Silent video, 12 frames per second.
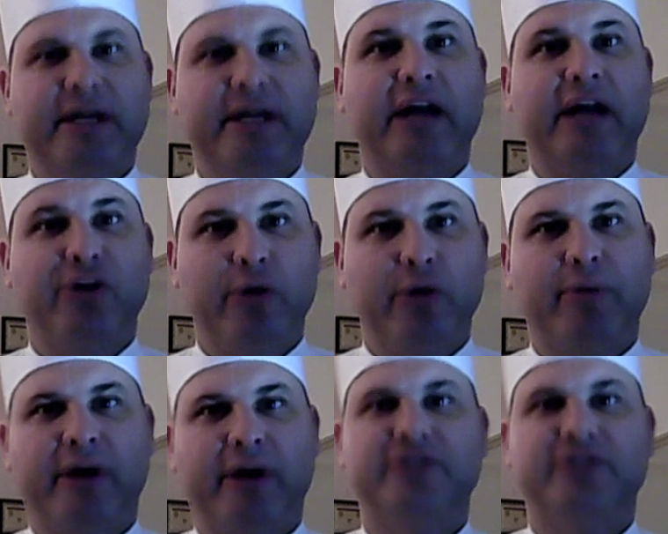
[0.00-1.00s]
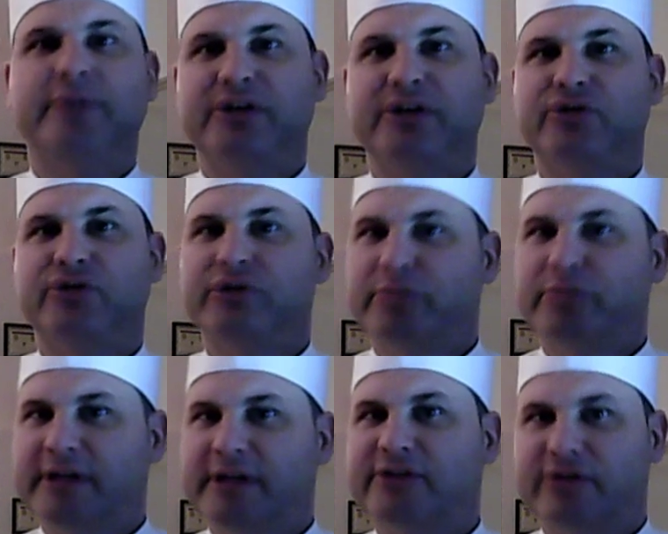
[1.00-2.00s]
on your part to make sure your
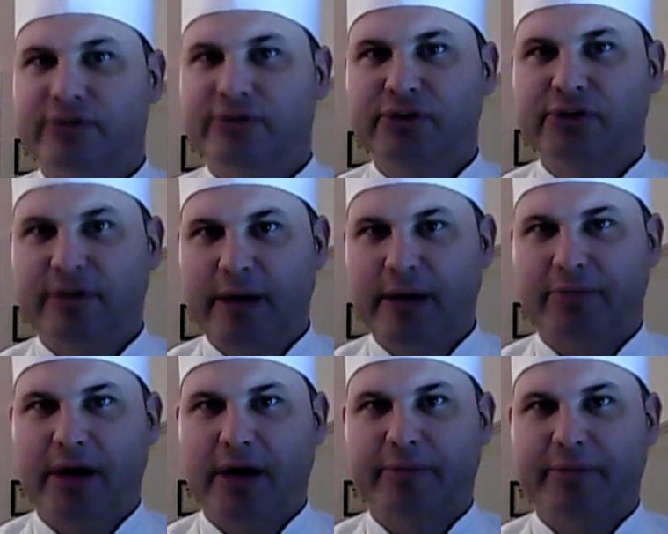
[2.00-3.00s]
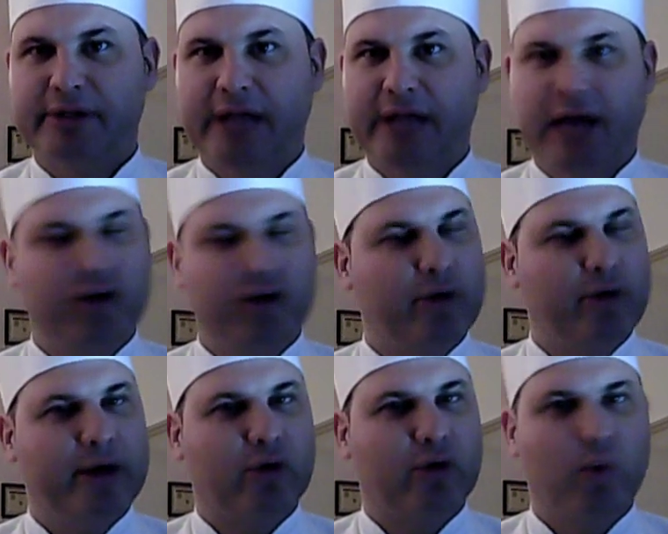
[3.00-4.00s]
plates of food come out properly at no
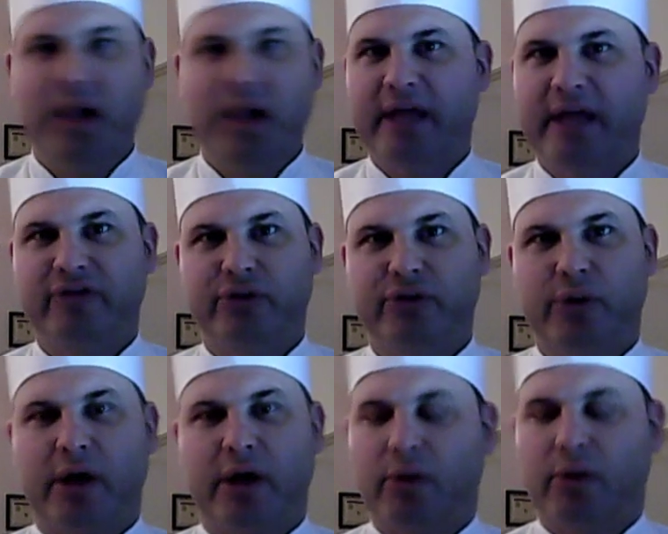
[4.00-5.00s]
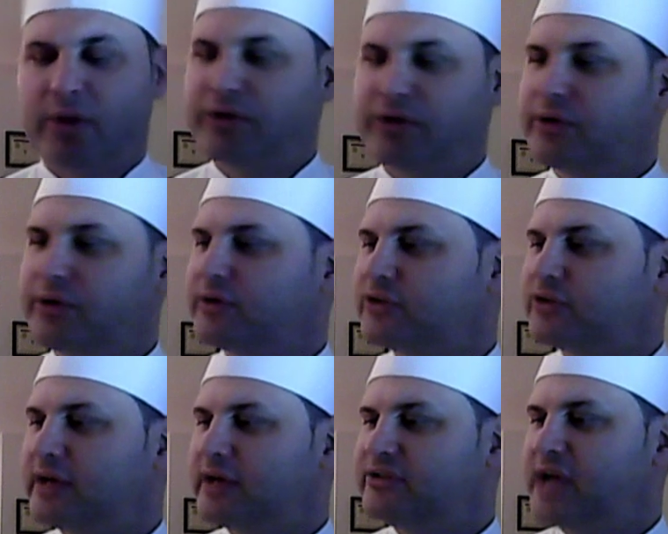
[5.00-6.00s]
matter what level you are, whether you're a
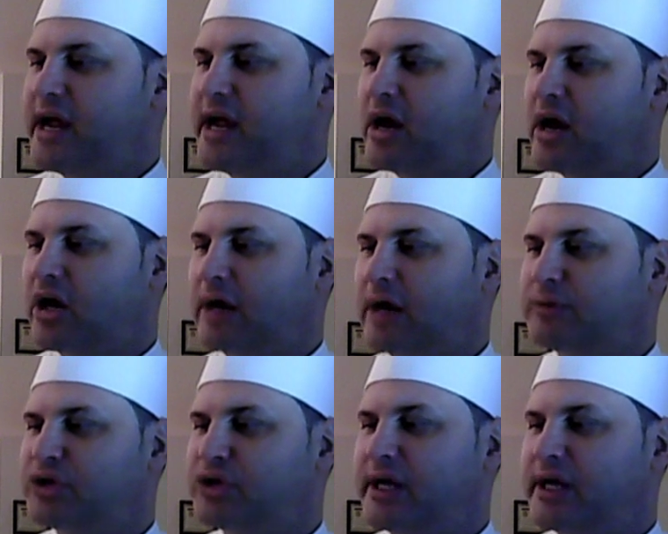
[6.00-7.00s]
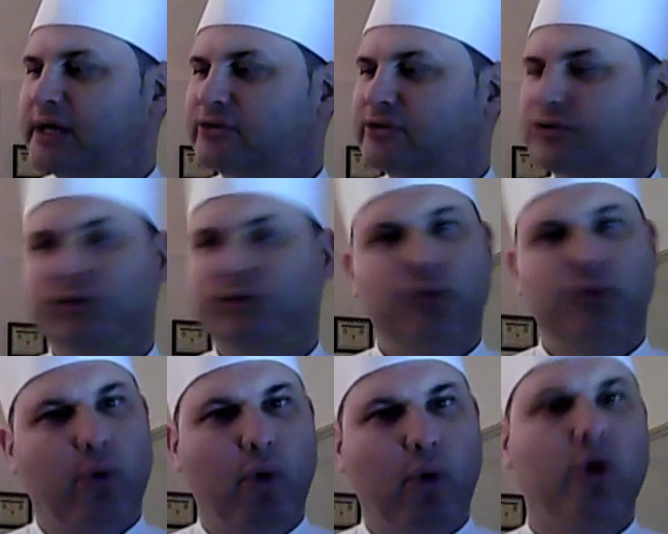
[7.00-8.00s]
saucier, a garde-manger, a sous,
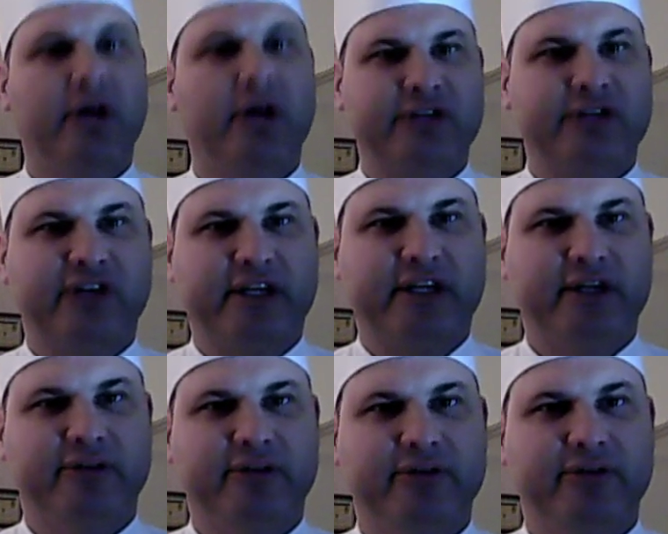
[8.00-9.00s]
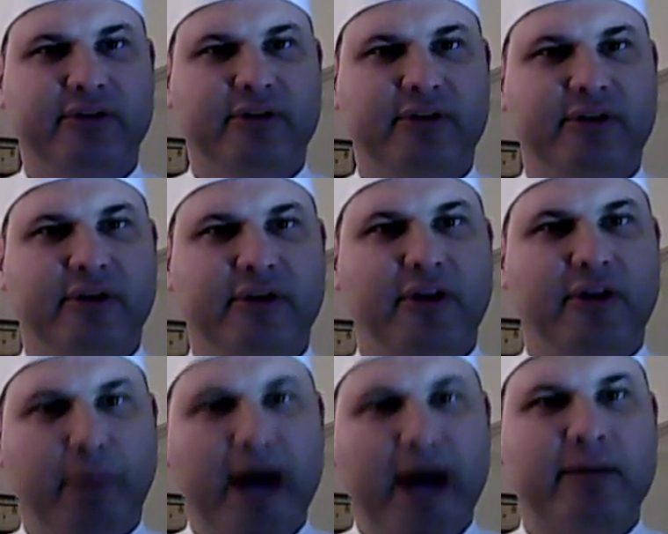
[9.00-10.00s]
or an executive. The
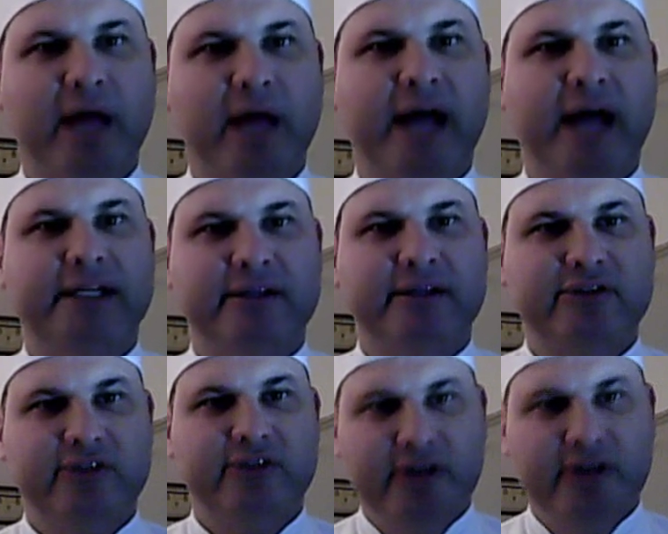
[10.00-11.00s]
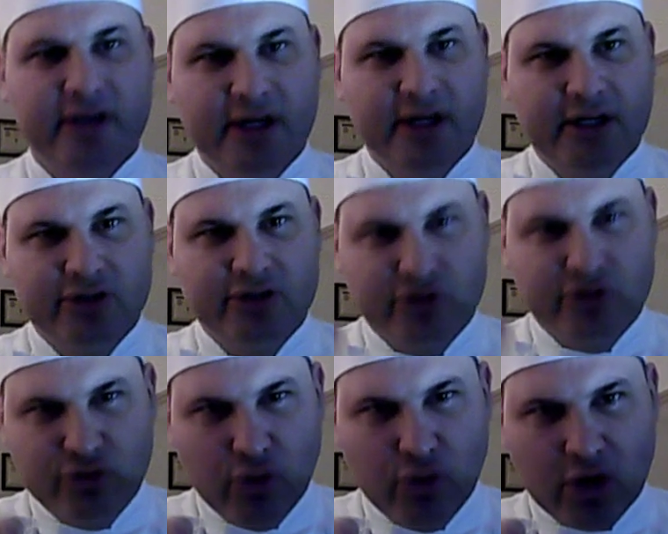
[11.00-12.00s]
bottom line is, it's
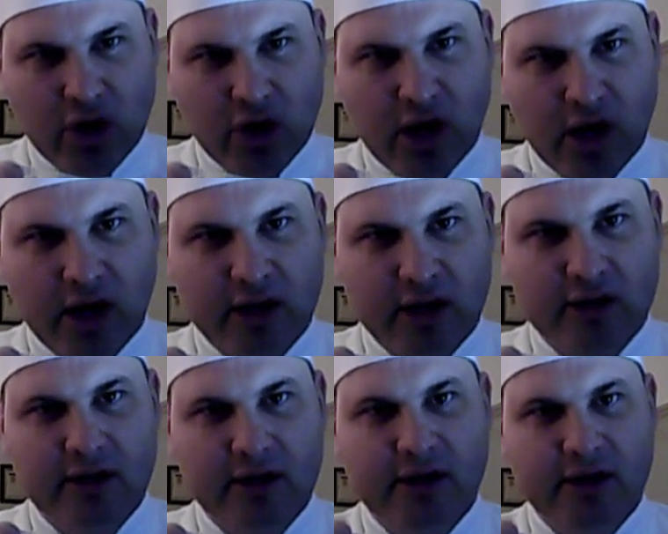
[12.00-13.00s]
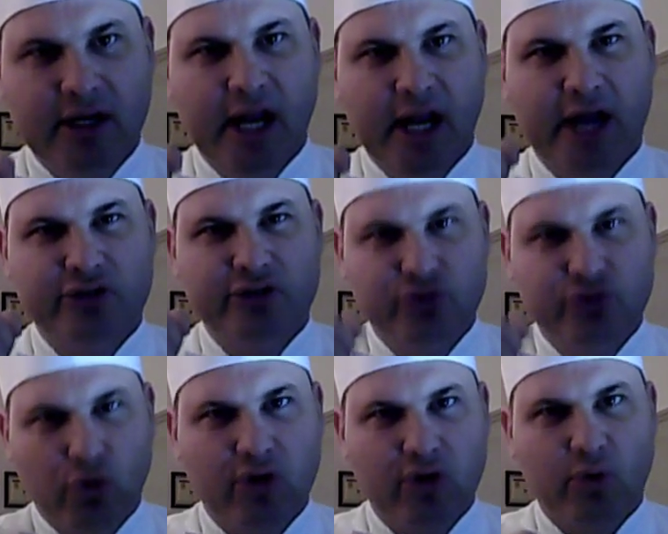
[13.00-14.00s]
your call, and
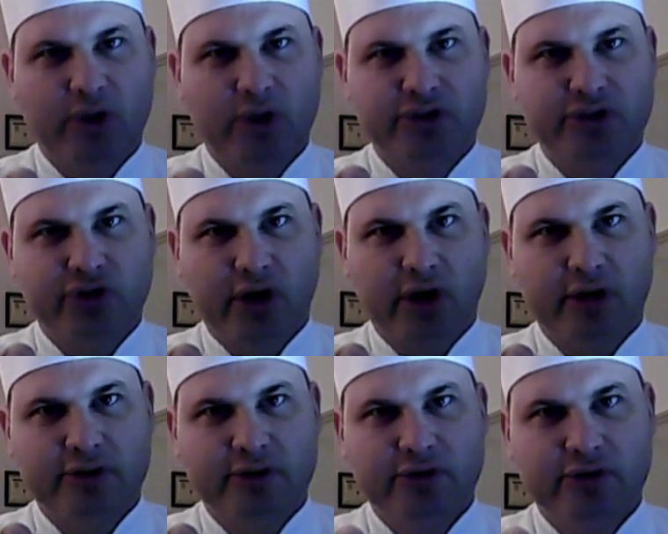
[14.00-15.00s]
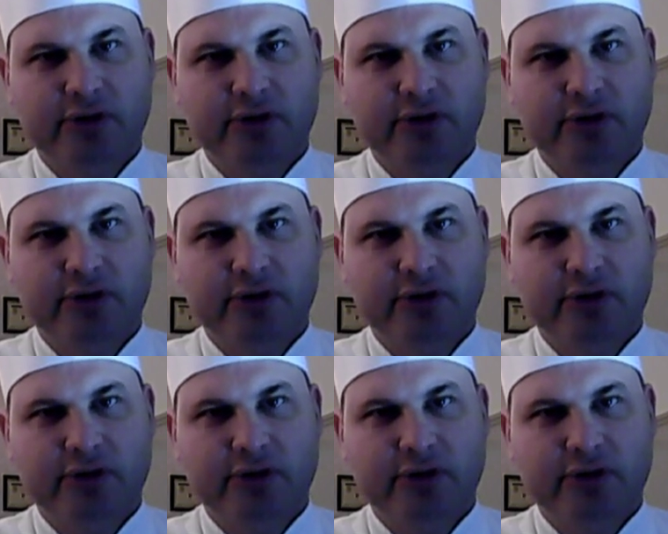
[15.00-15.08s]
you're the one in charge.